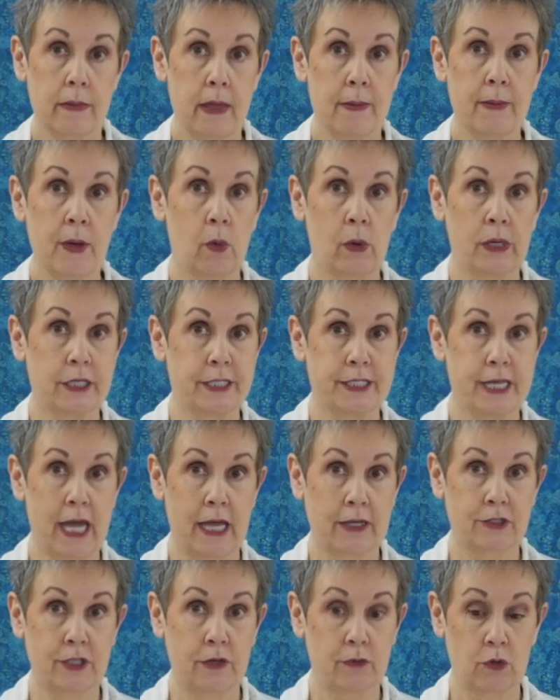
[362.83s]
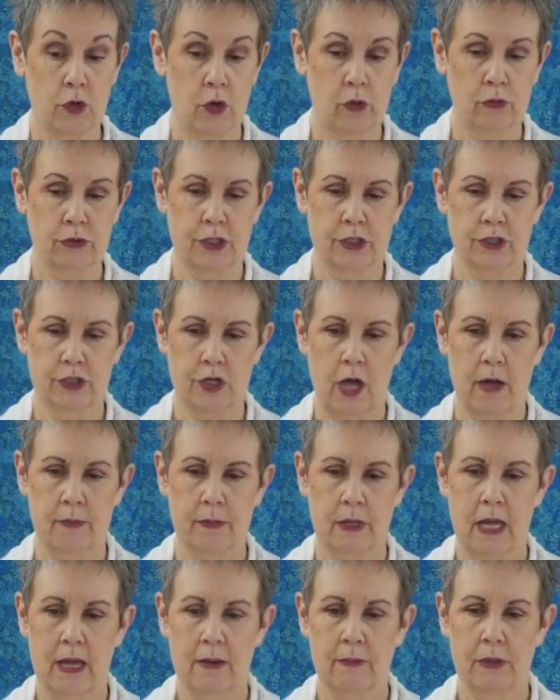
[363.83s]
maybe I want to stack several cones on top,
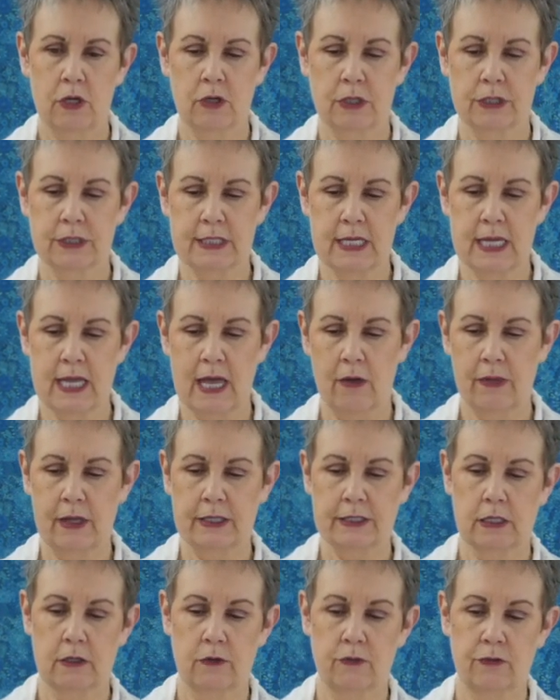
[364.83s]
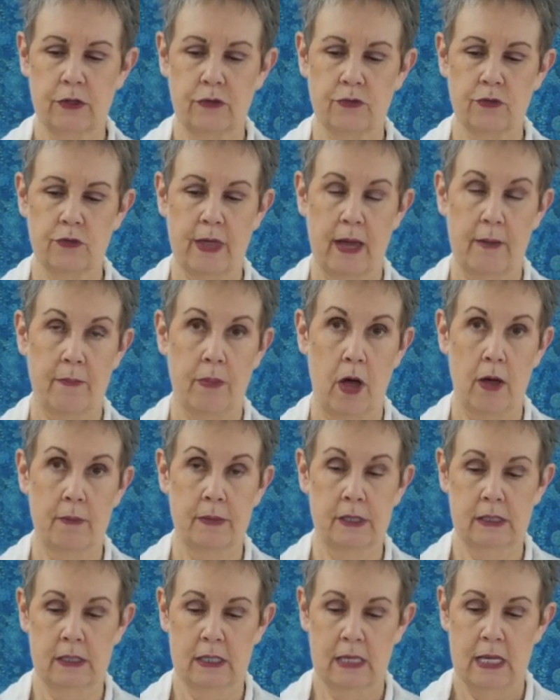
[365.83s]
but you can see how that's going to fit through that
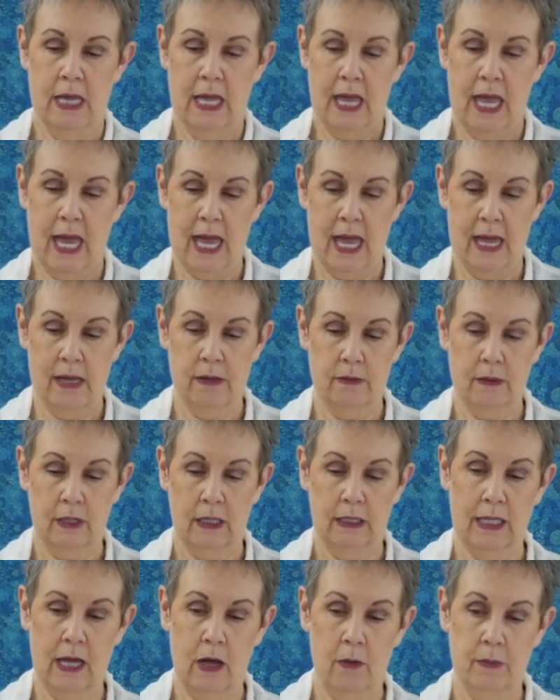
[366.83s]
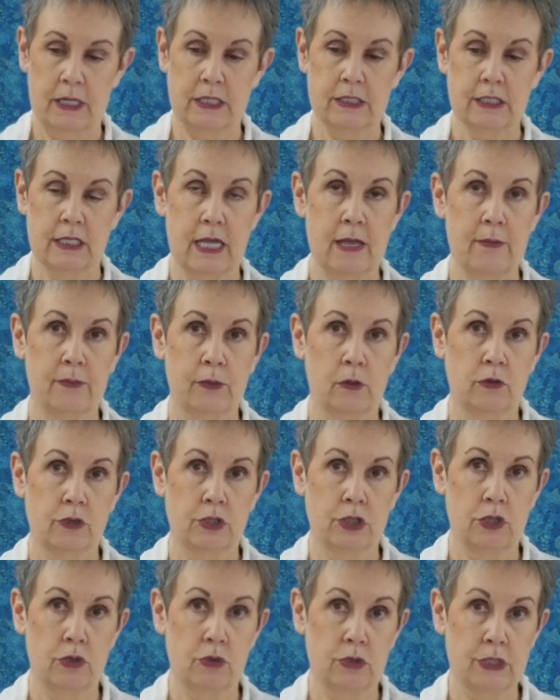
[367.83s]
bobbin and allow me to keep those
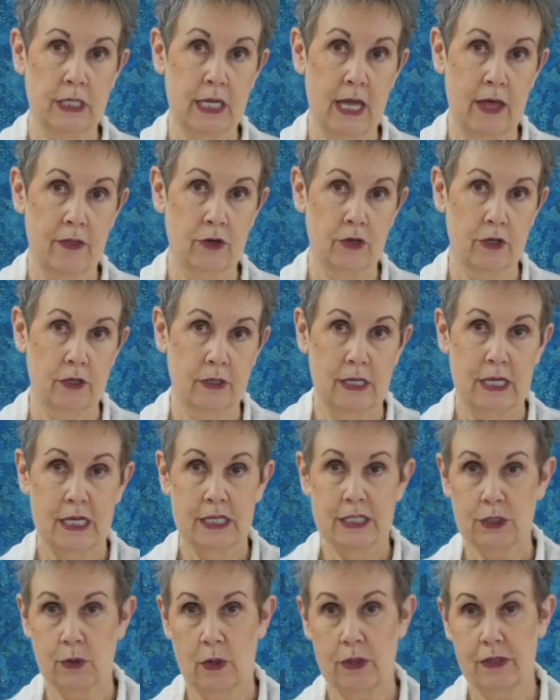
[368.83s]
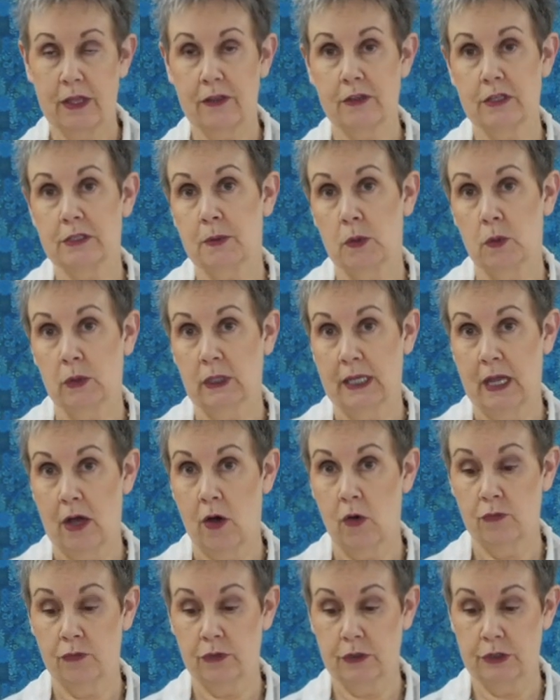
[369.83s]
two together. So I think this would be really
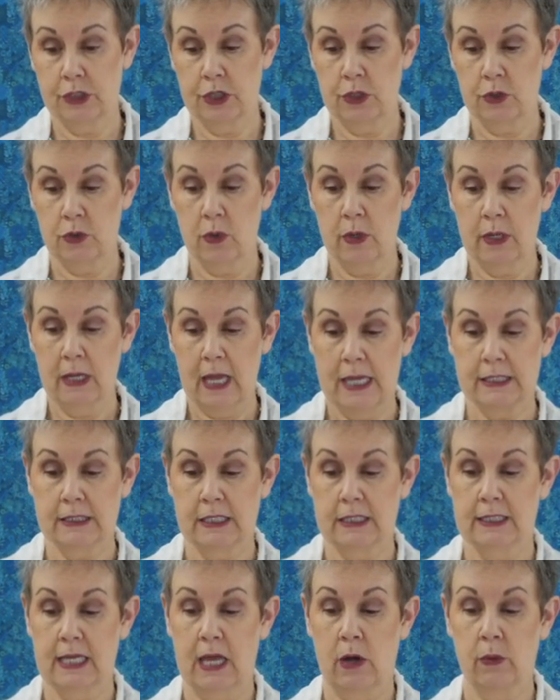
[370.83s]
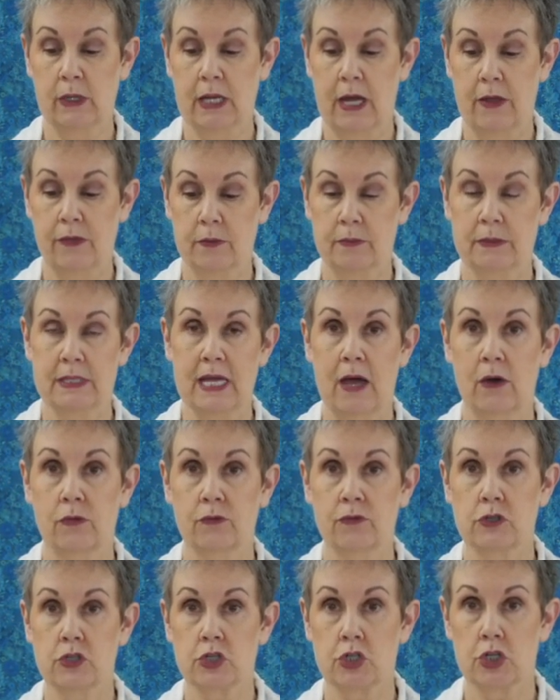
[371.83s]
helpful too. As I say, I would cut them down
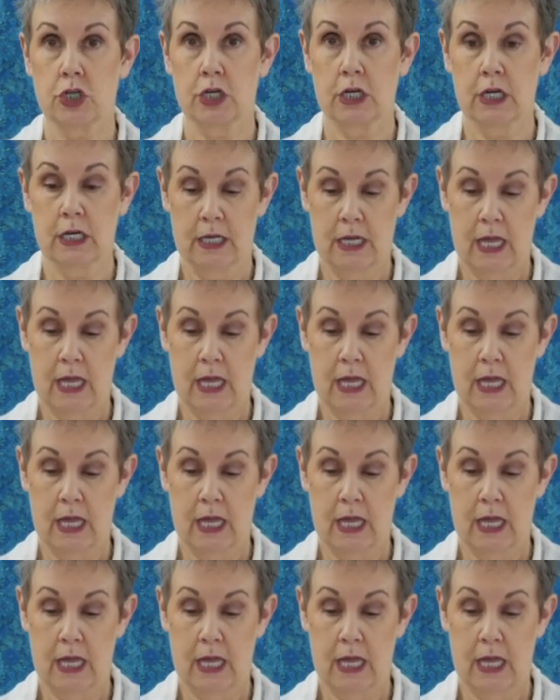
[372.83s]
for sure,